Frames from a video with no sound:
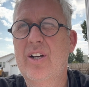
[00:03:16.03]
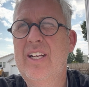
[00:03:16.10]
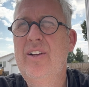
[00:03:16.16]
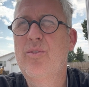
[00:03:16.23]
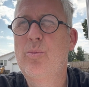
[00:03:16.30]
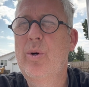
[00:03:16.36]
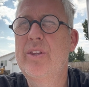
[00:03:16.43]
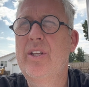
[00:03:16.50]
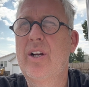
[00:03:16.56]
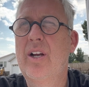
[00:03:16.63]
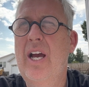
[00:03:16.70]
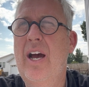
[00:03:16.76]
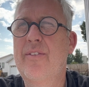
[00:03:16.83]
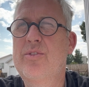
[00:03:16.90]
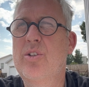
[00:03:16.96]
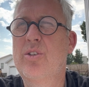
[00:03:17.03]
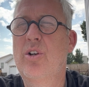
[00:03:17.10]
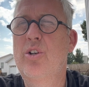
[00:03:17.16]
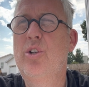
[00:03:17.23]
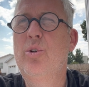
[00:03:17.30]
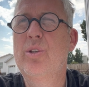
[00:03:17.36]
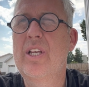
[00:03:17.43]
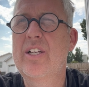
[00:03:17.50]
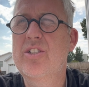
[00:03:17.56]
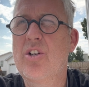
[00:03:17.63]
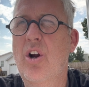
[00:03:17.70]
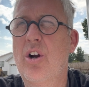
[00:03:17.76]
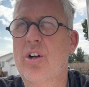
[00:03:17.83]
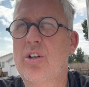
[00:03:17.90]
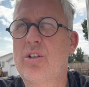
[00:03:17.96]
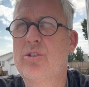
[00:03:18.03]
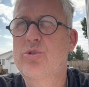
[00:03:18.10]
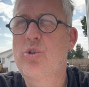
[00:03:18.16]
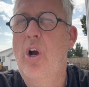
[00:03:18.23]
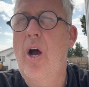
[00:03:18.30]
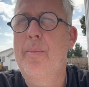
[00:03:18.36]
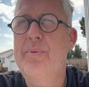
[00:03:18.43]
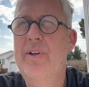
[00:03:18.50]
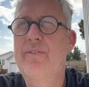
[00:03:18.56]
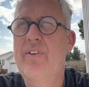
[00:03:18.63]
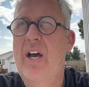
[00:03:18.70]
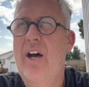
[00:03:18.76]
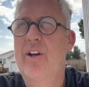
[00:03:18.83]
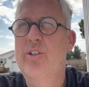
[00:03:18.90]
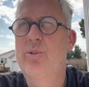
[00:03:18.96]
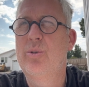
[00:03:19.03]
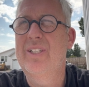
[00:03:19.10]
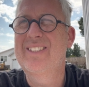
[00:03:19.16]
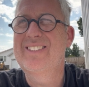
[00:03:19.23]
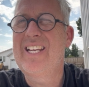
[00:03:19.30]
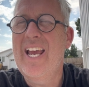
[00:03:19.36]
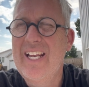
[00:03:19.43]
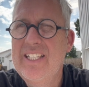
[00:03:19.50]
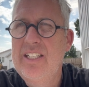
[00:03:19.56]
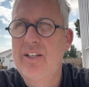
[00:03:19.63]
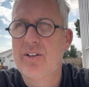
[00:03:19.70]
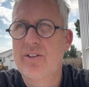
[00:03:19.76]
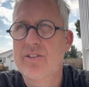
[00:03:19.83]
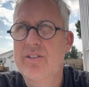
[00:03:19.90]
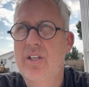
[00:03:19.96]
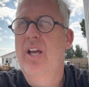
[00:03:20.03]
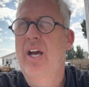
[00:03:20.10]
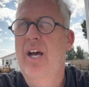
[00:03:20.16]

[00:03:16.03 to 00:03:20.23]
even when after they're new, they start dropping value in 10 years.